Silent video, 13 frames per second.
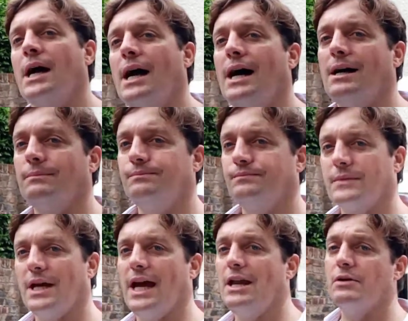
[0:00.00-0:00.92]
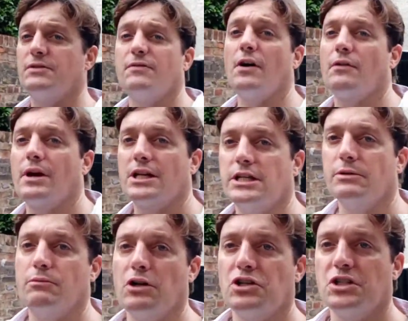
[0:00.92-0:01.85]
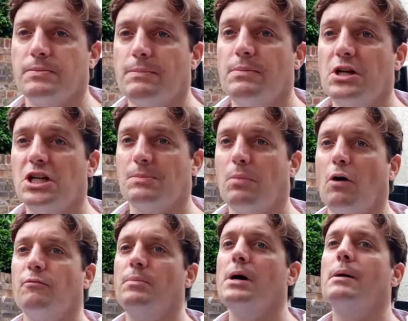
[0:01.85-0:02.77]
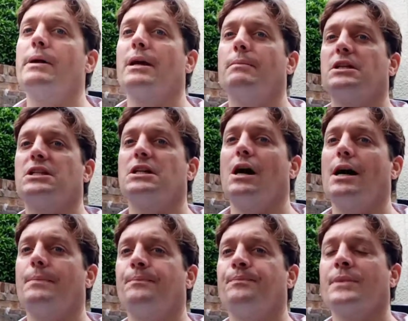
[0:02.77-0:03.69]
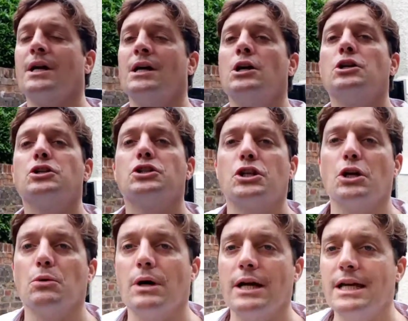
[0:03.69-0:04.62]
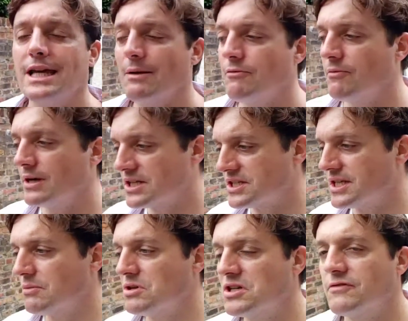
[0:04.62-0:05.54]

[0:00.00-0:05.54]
Anyway, his father actually rose to be Bishop of Birmingham in time. So he came from a distinguished